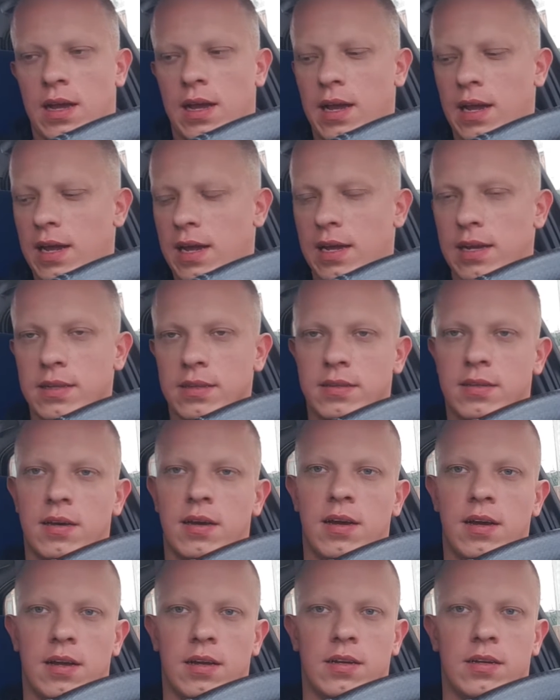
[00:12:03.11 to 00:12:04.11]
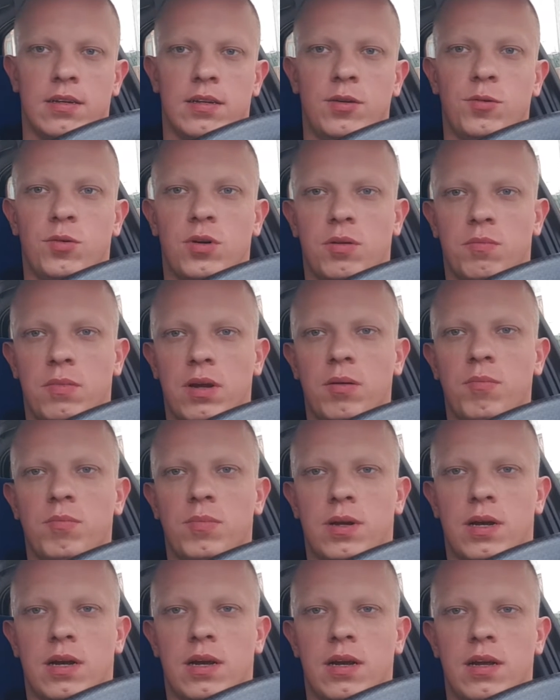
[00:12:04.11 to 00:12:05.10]
and you
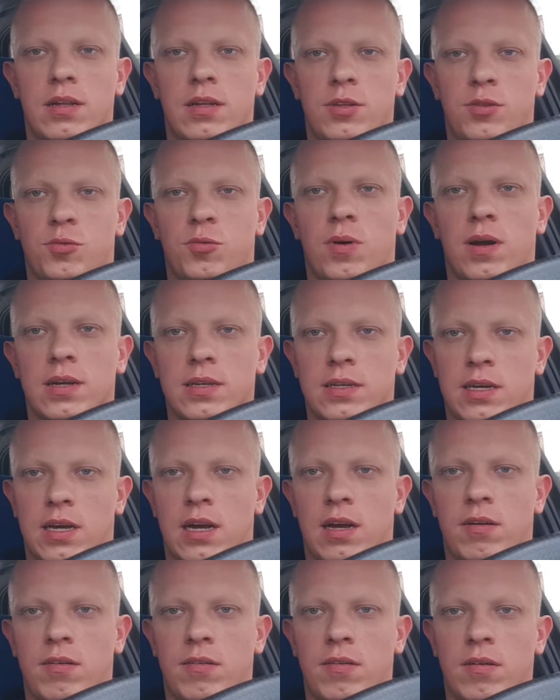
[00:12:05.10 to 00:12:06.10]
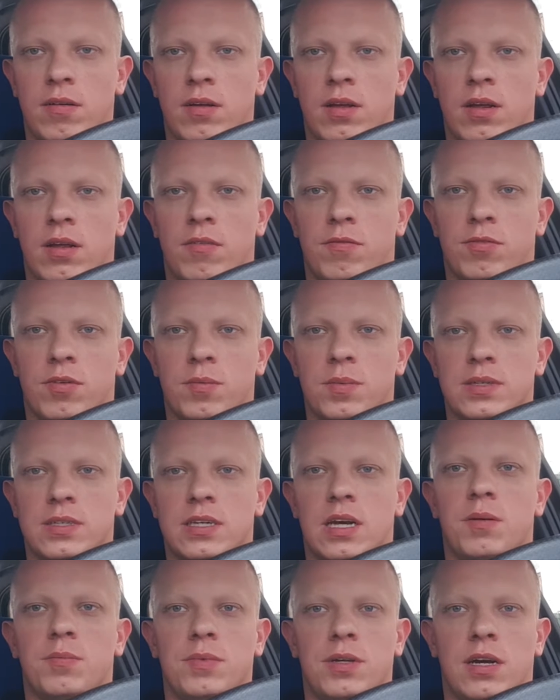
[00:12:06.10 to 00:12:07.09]
remember Lithuania from
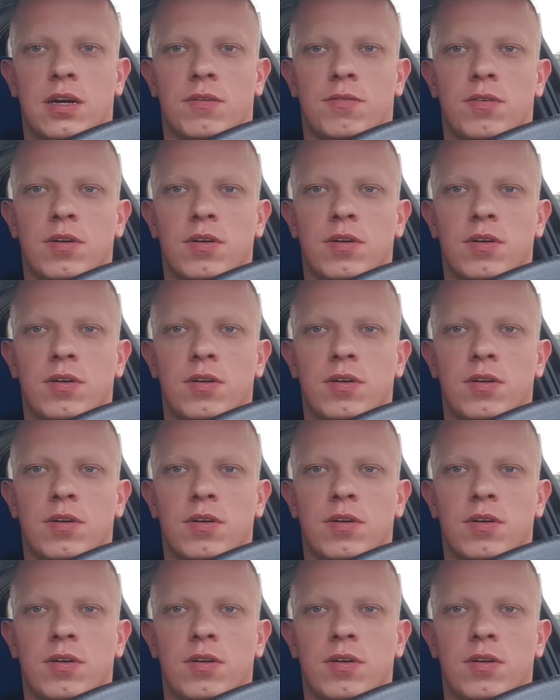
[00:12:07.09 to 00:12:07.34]
some year.